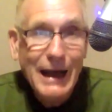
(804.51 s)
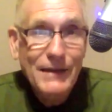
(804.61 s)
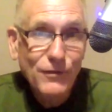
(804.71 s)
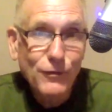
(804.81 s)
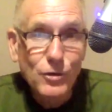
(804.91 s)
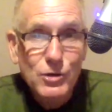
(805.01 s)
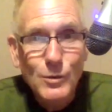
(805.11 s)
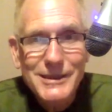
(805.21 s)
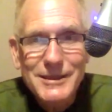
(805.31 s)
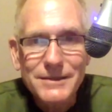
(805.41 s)
I have a
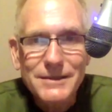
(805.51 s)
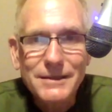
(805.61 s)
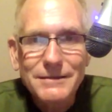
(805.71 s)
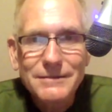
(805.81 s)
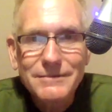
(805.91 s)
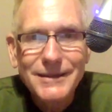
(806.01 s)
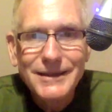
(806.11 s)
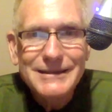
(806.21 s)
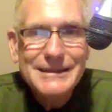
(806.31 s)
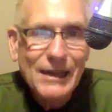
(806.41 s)
virtual assistant,
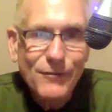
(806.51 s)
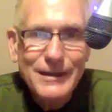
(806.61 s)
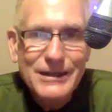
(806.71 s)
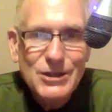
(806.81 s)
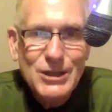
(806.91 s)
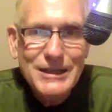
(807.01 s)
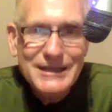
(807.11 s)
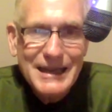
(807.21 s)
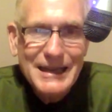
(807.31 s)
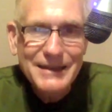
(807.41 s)

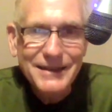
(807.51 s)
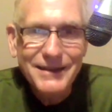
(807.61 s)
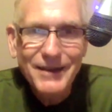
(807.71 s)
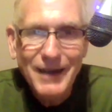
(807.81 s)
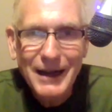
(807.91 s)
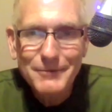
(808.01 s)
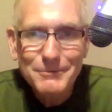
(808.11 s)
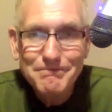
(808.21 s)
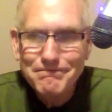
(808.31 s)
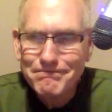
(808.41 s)
Stephanie. She's in
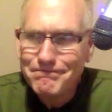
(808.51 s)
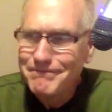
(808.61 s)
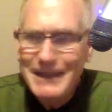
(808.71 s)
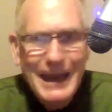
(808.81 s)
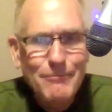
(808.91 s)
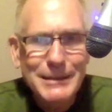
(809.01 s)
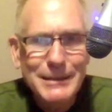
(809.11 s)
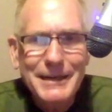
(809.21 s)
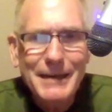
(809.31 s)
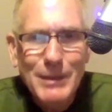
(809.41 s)

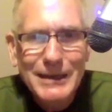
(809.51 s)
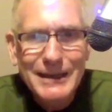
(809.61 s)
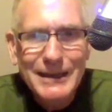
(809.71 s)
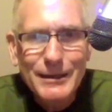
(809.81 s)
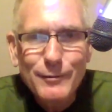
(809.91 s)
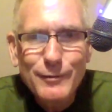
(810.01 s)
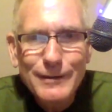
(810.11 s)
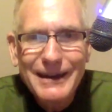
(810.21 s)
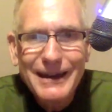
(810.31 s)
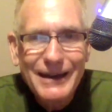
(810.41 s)
Tampa, I
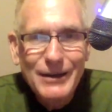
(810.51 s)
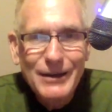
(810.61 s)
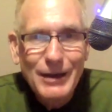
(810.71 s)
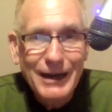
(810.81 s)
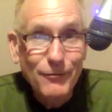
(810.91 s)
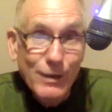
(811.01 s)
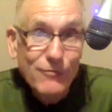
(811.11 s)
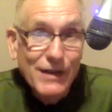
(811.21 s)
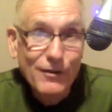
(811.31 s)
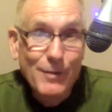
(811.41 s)
believe.
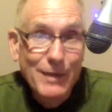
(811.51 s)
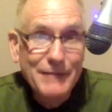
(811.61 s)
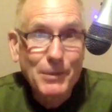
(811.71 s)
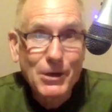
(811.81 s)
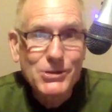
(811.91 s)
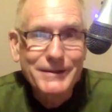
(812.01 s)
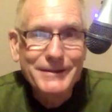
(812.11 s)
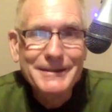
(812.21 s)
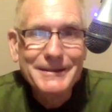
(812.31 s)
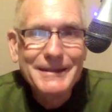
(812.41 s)
We've never met in
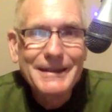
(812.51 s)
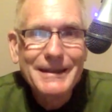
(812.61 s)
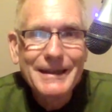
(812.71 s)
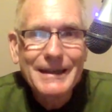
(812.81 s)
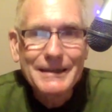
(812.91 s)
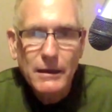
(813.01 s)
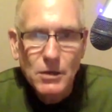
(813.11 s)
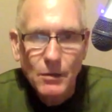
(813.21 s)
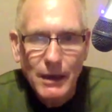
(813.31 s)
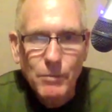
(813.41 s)
person.
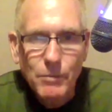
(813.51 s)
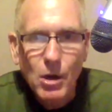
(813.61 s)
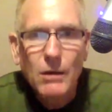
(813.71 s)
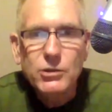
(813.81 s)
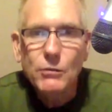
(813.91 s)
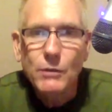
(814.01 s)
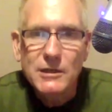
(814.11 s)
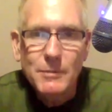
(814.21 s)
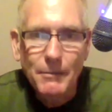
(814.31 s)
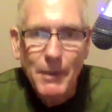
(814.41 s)
She edits all my
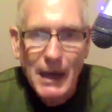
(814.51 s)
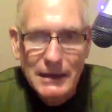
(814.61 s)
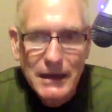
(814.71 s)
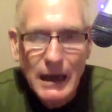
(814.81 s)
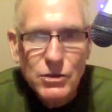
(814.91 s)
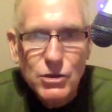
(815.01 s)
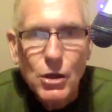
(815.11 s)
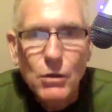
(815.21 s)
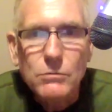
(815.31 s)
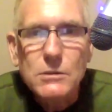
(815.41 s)
blogs. She writes my
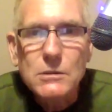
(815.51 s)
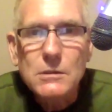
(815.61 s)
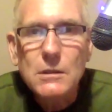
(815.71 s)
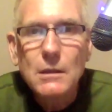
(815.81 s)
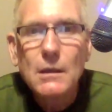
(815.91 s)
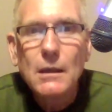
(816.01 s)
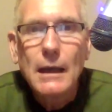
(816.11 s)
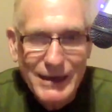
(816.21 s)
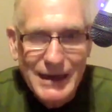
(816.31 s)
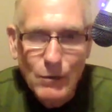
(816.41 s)
podcast notes.
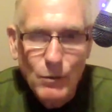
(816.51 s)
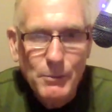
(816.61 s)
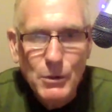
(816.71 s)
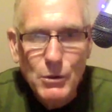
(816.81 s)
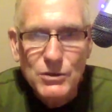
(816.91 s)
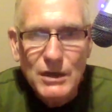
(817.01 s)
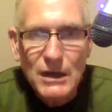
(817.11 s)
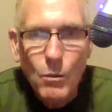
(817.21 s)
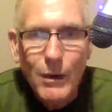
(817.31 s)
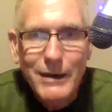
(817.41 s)
Like right now, we're
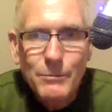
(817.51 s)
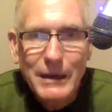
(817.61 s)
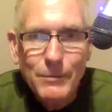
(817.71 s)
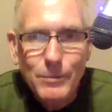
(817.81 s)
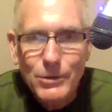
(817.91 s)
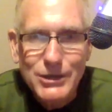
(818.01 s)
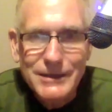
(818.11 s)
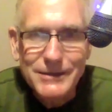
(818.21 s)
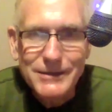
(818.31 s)
producing a white paper.